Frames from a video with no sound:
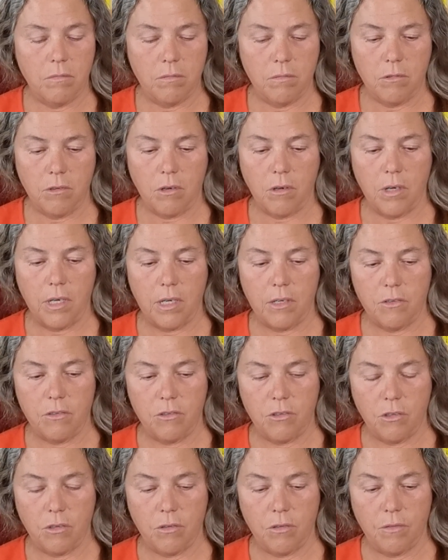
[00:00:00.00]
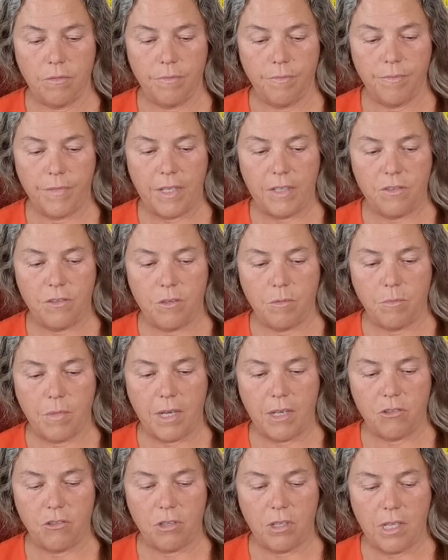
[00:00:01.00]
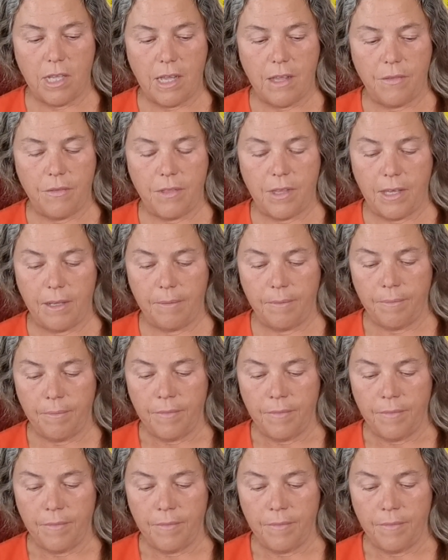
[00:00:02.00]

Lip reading: What Nunchaku? That's the martial art thing.